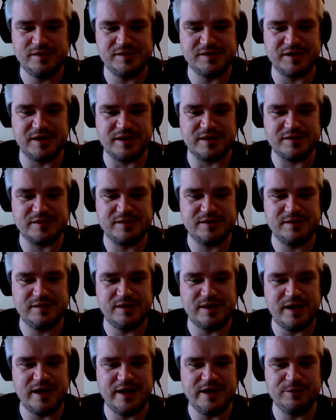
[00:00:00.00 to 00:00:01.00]
He's got
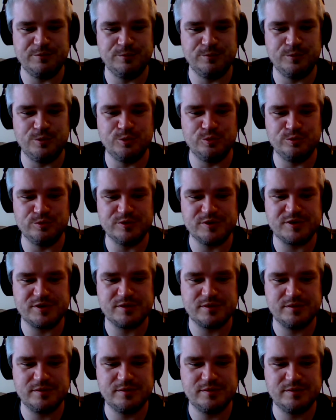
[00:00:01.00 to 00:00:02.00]
8
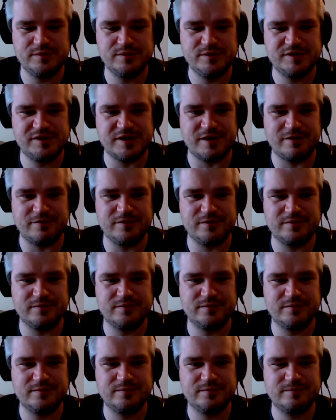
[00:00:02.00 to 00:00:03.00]
wounds,
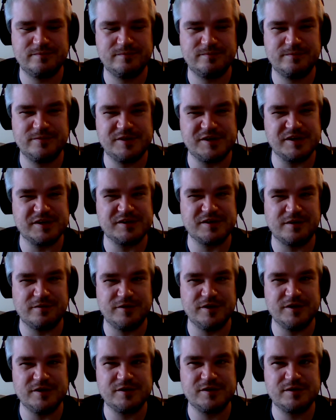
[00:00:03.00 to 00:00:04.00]
6
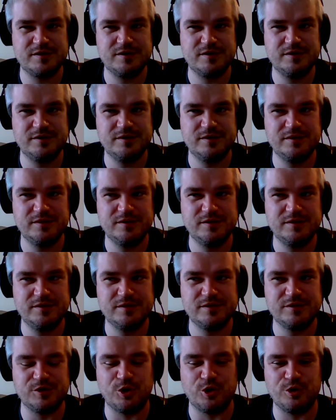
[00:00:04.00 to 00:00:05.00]
toughness.
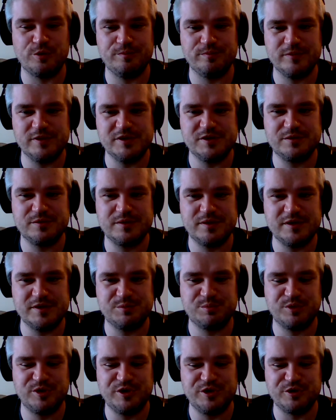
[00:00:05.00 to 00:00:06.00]
So
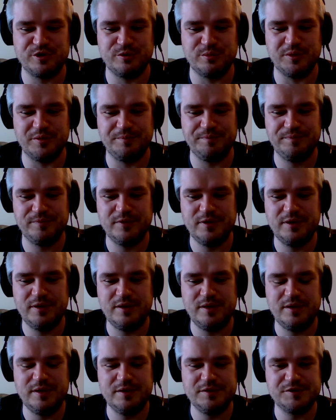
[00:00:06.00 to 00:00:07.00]
he's pretty durable.
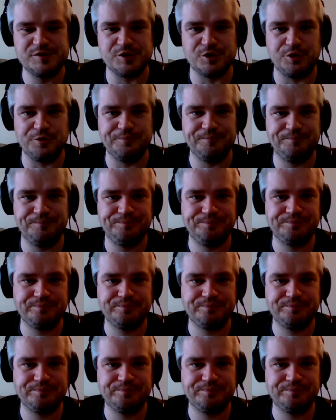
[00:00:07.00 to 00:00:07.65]
So